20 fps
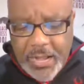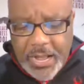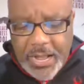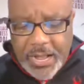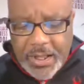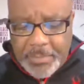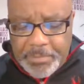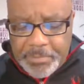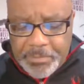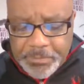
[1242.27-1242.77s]

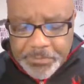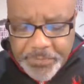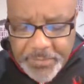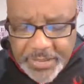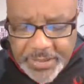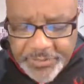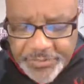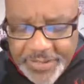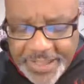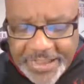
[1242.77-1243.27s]

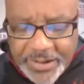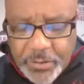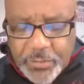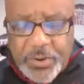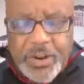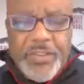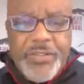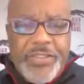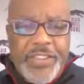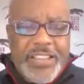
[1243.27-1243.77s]

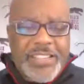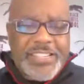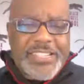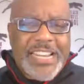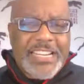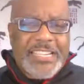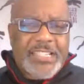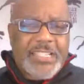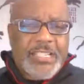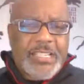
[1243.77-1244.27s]
Grunfest
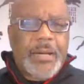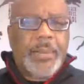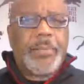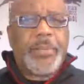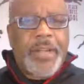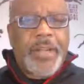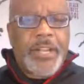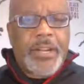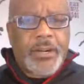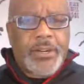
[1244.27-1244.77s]
actually
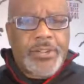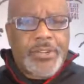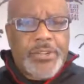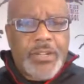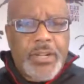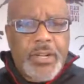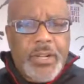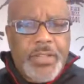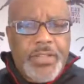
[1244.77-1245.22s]
compares